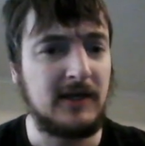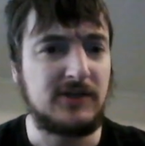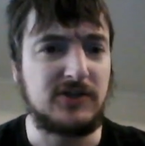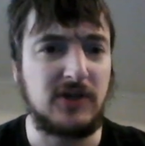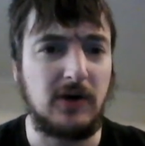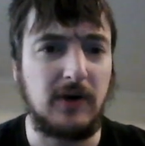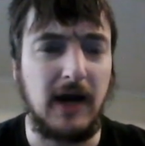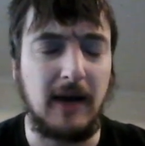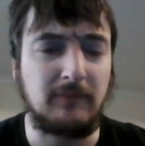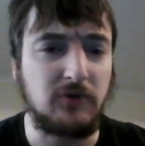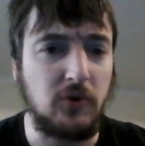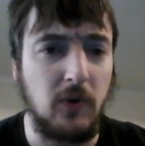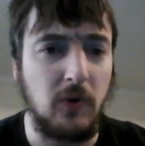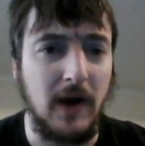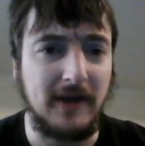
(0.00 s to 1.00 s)
So I'm
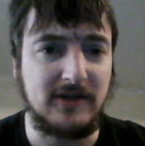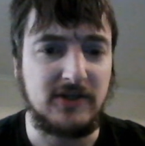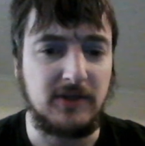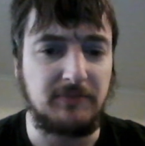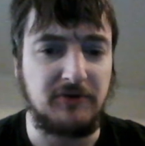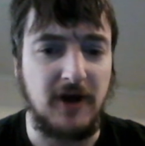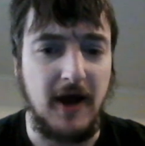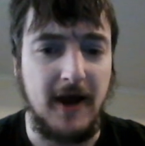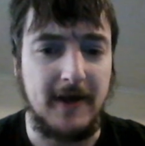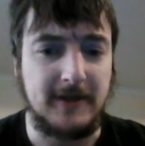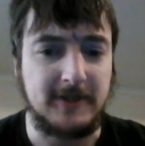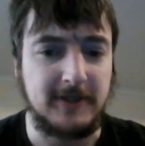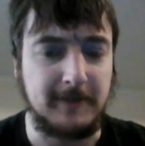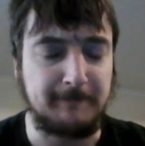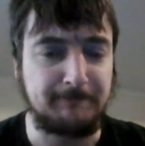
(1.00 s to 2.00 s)
quite
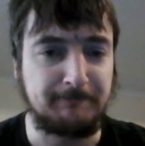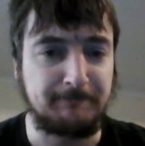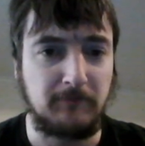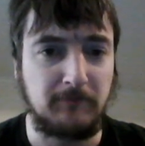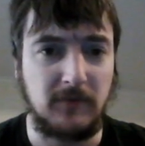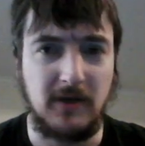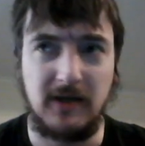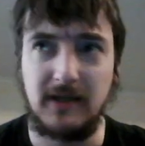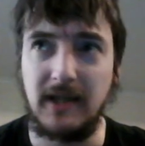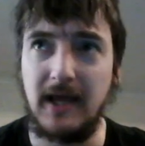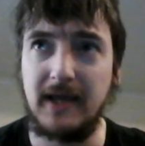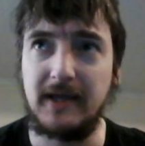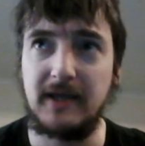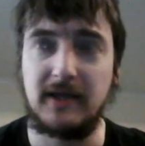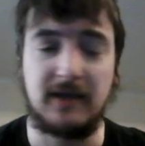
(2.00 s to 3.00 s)
surprised.
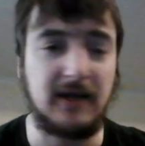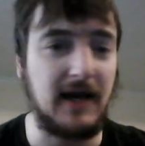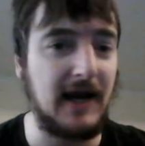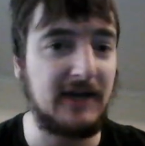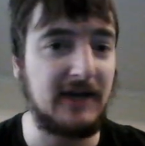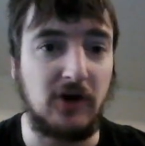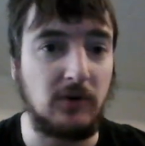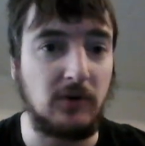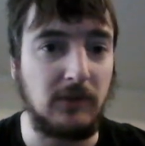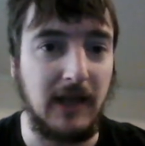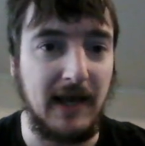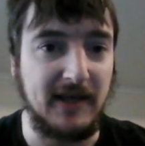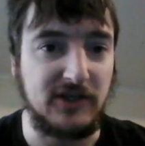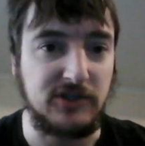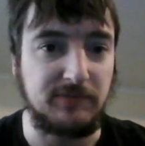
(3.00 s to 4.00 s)
Like, I don't
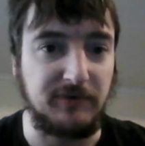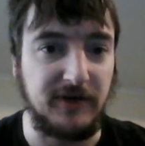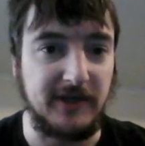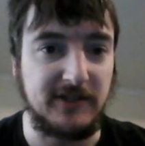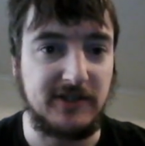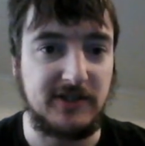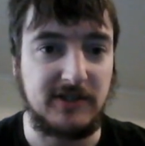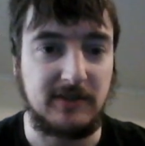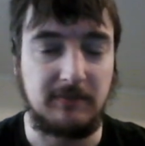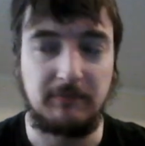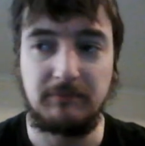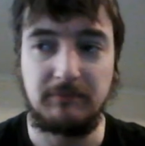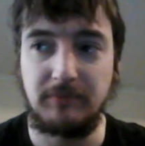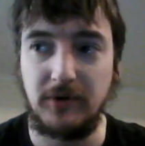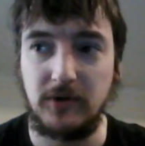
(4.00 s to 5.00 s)
like sprints,
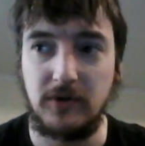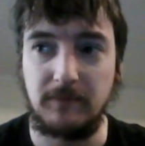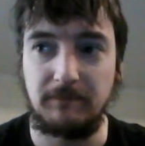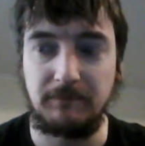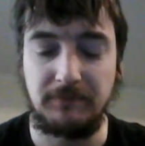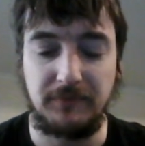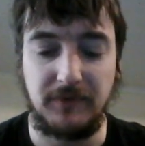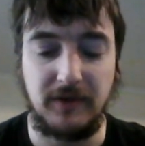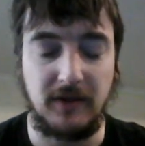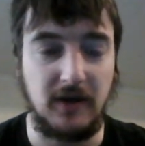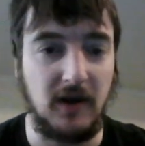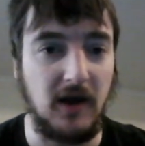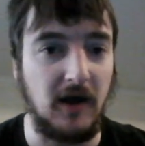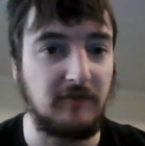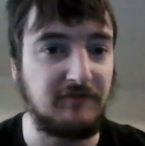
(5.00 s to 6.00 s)
but
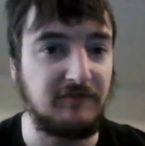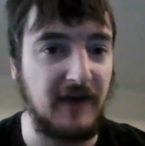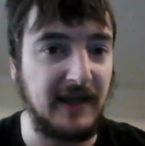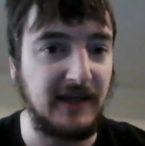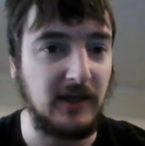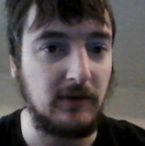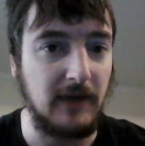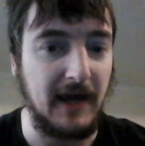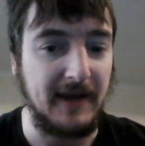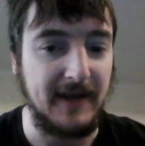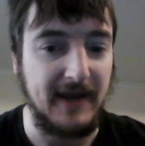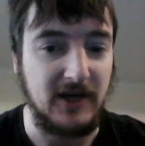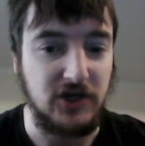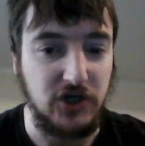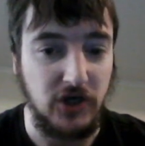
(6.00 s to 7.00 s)
a venue like
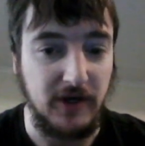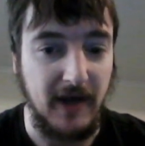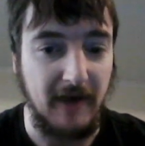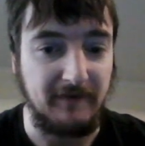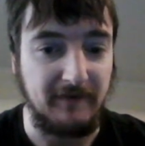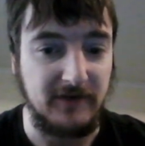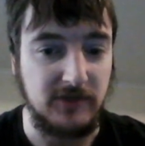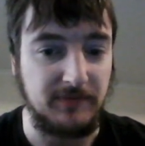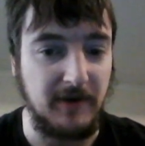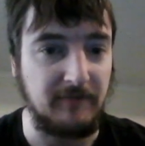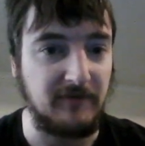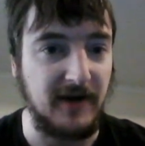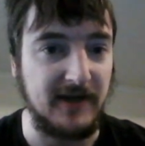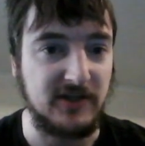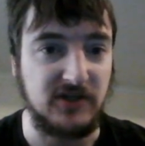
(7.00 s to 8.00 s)
this should have a
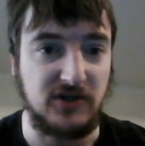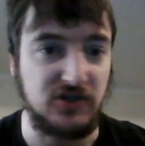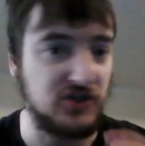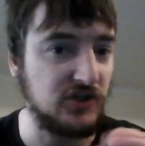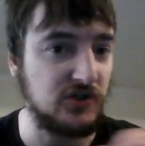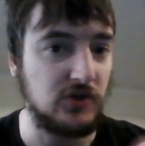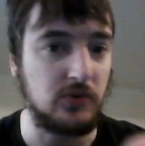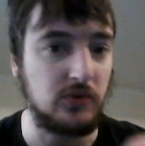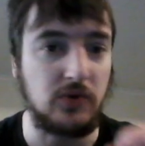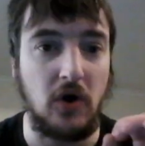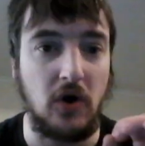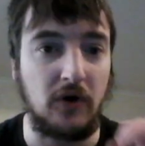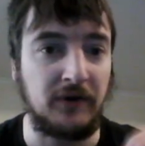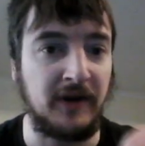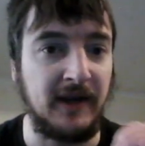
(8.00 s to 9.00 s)
sprint race because you do
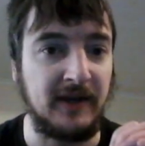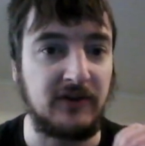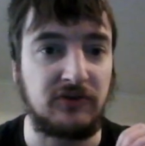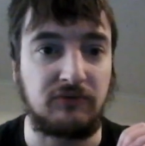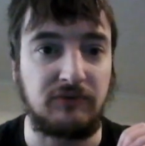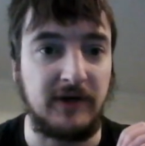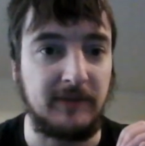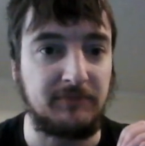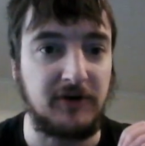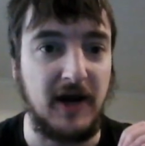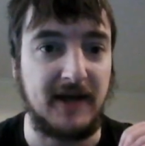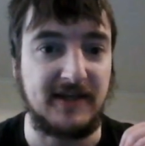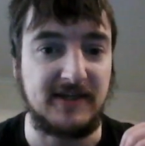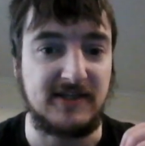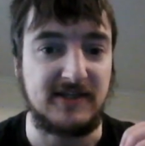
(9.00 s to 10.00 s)
not need three
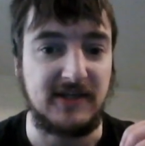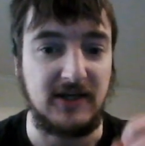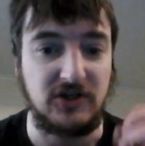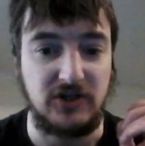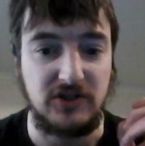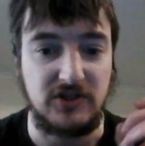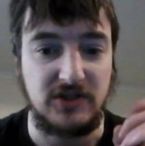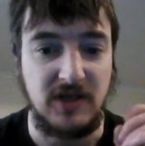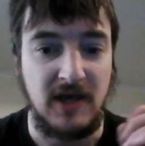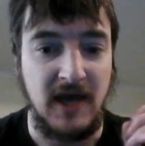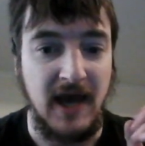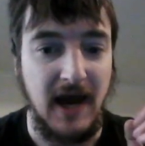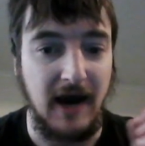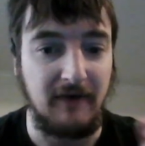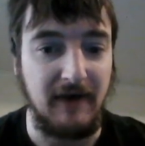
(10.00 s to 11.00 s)
practice sessions
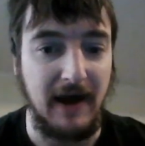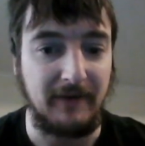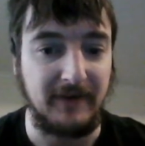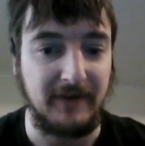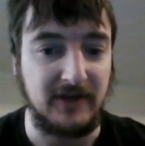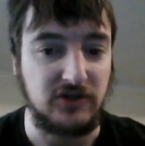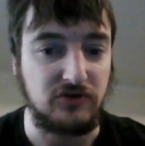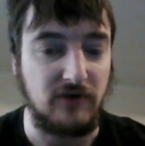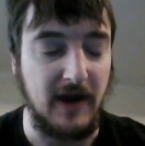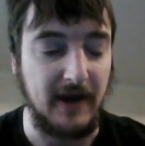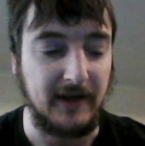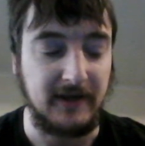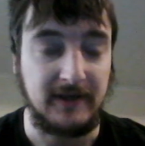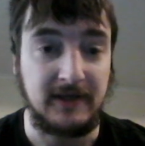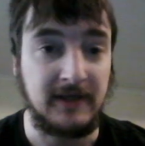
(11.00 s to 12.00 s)
around this
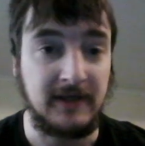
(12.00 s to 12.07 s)
track.